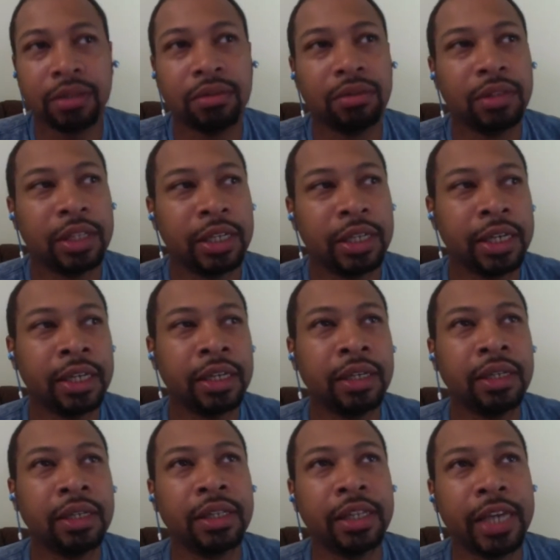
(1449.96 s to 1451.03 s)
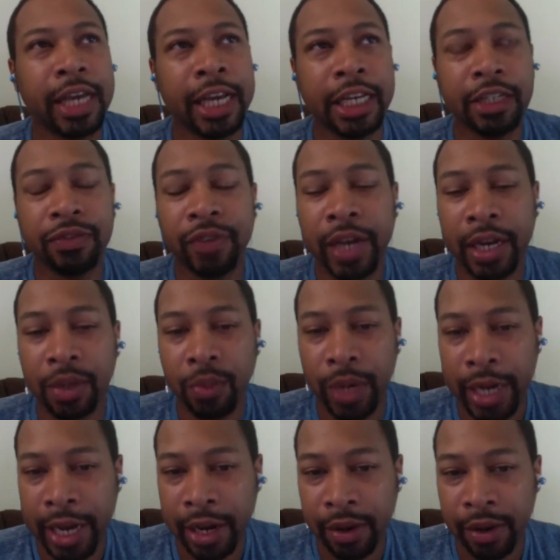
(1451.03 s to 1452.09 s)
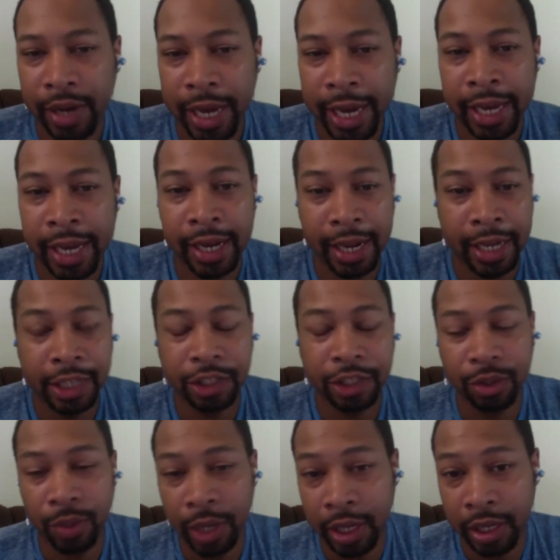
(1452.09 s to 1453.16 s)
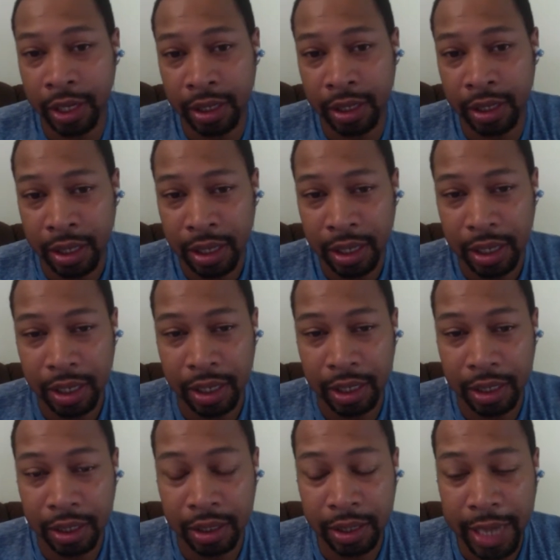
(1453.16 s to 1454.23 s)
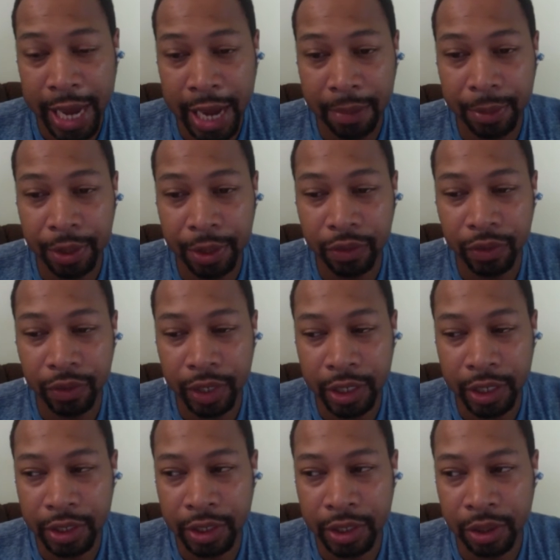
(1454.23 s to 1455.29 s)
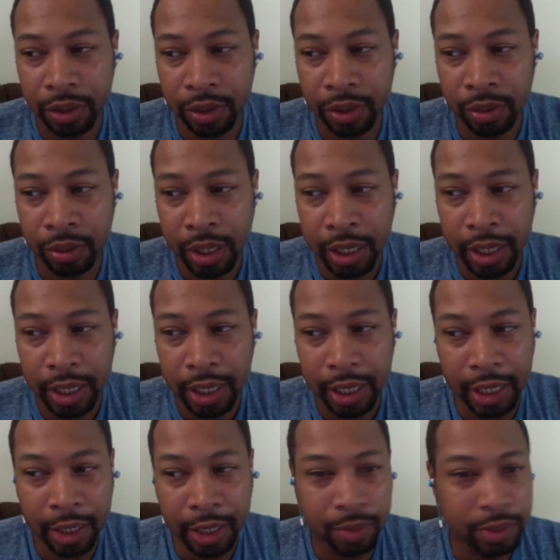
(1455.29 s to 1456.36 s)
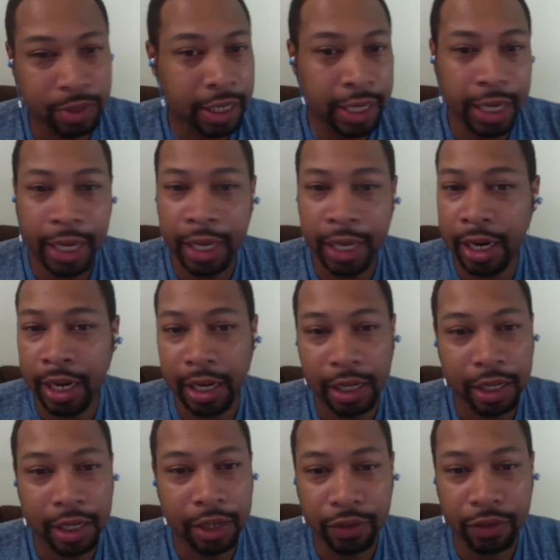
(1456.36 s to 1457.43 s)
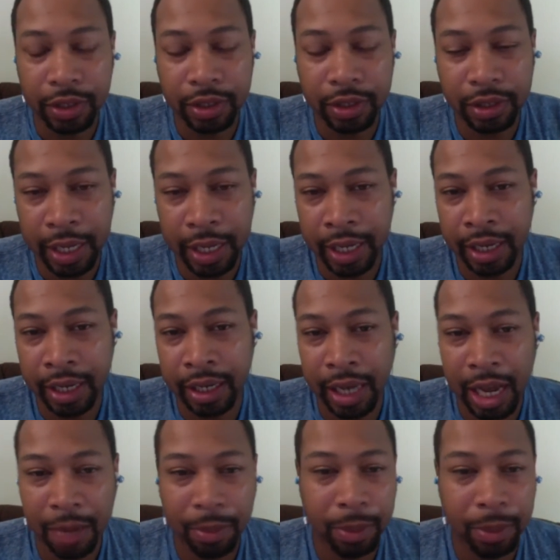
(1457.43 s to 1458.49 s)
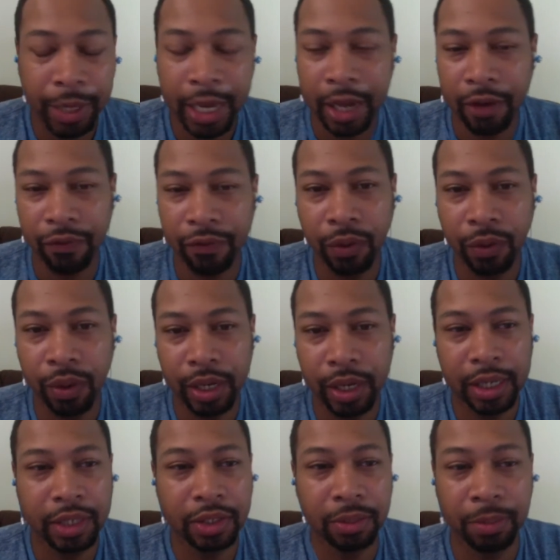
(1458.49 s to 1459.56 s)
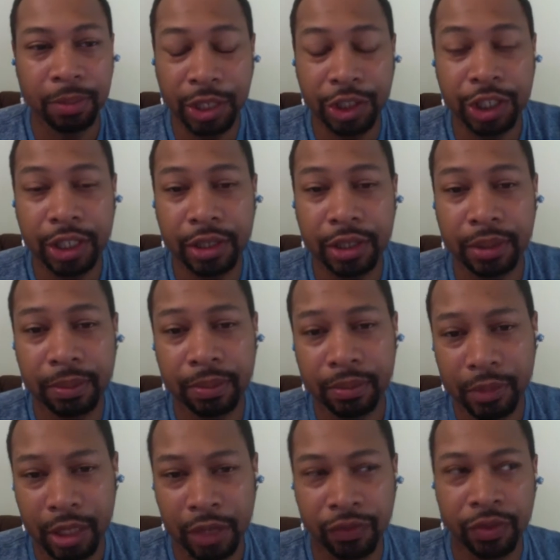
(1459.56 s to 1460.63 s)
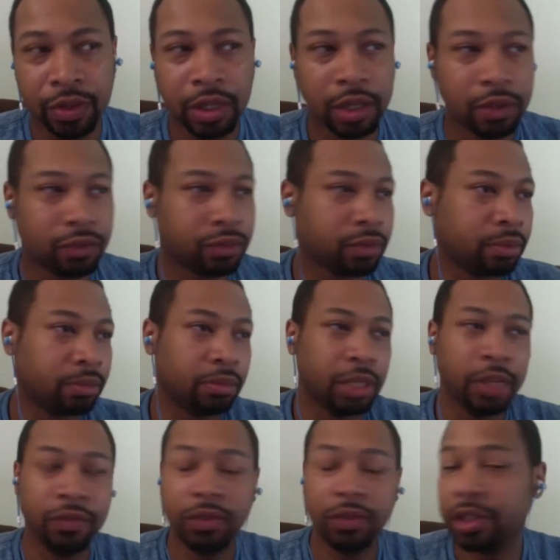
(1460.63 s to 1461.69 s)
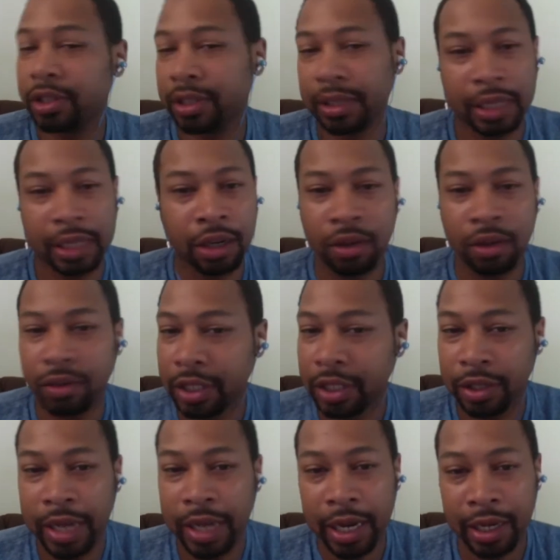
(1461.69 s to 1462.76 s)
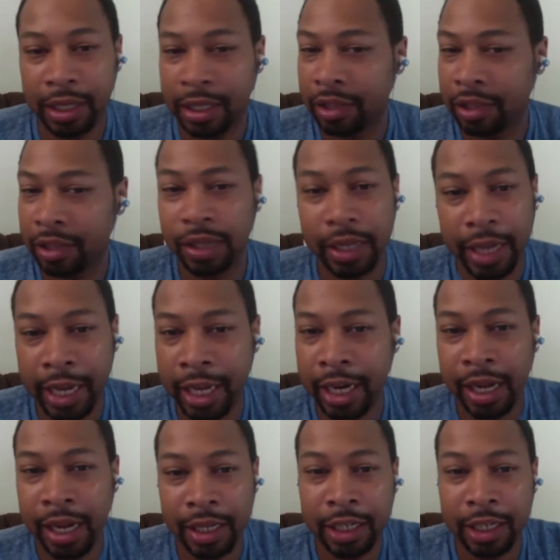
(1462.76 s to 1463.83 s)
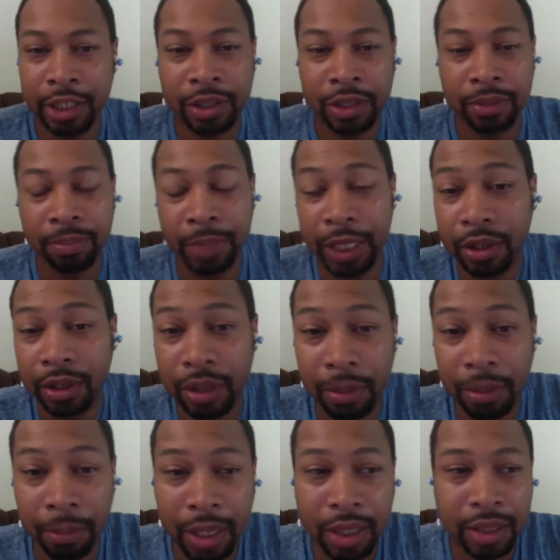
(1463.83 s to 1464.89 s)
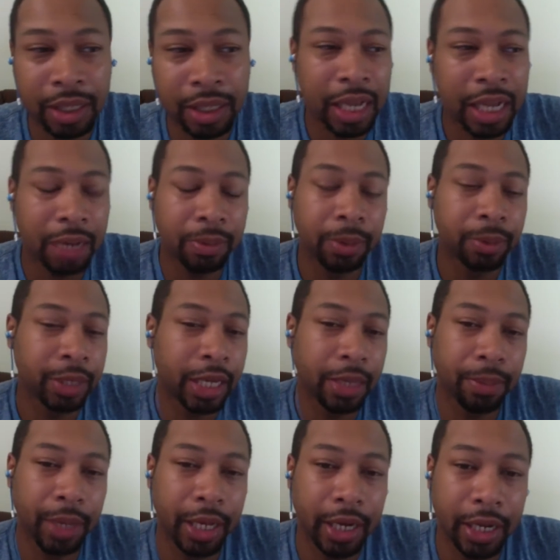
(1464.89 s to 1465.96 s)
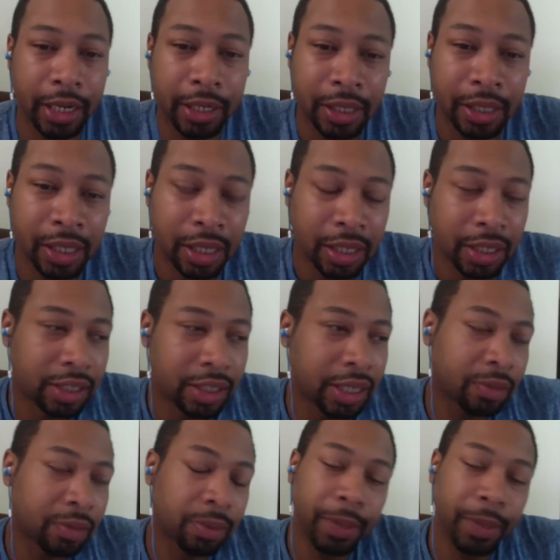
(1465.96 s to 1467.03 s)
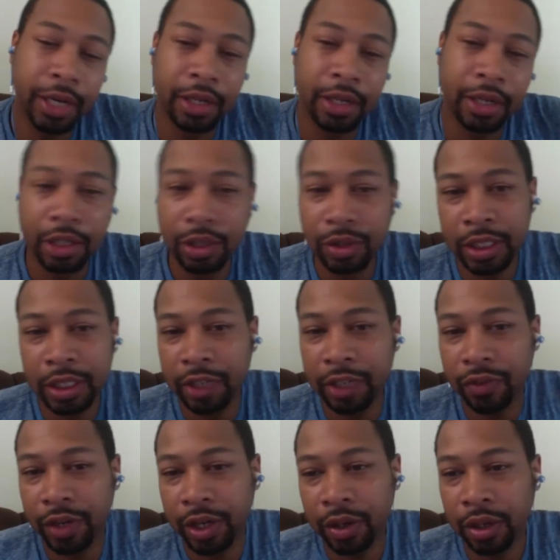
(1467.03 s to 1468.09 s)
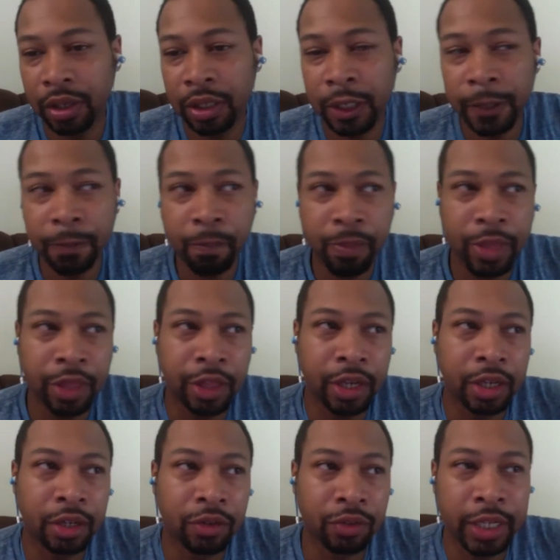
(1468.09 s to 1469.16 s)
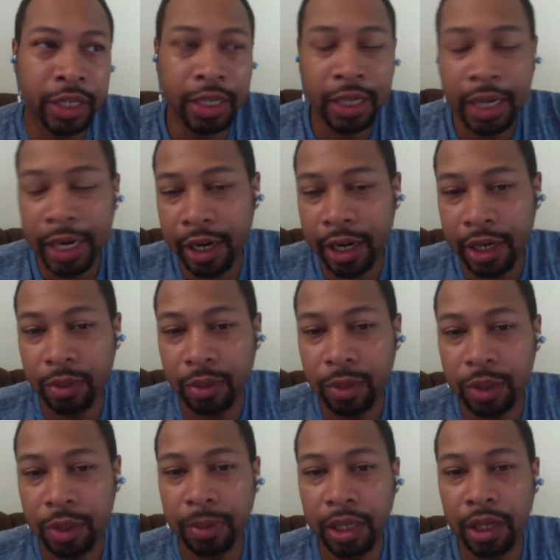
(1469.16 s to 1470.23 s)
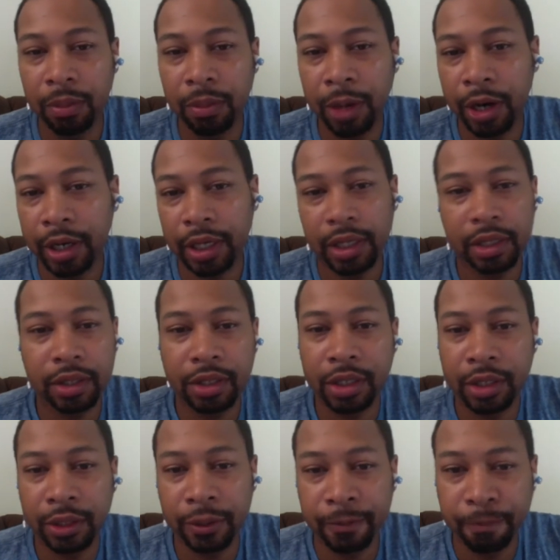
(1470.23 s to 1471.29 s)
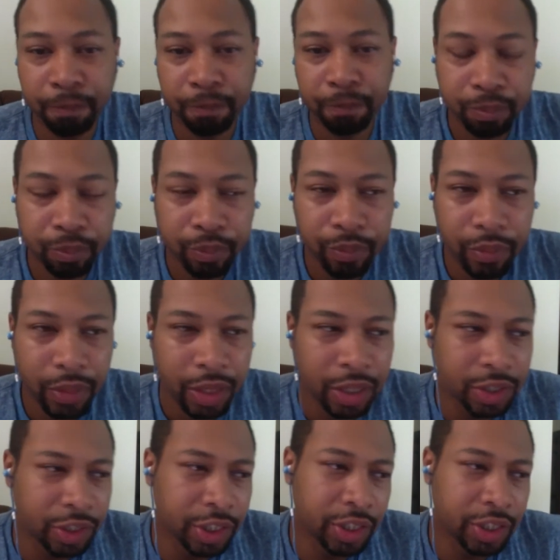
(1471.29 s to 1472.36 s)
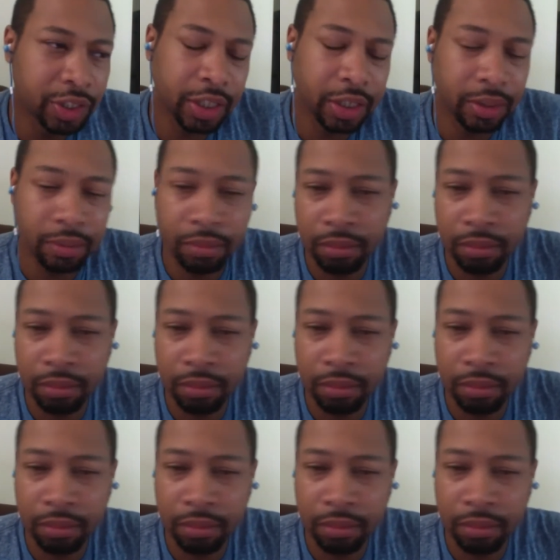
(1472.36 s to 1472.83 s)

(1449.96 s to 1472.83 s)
the the HVAC went out and HOA uh, happened over there, so it was like an eighty dollar difference, and a mm-hmm. lot of people can't afford that. It's a big jump. If you go right. from if you just all of a sudden you got a you get an eighty dollar extra bill a month, a lot of people can't pay that. So I was prepared to lose it, even though the the rent in the area was below market. So mm-hmm. she just couldn't.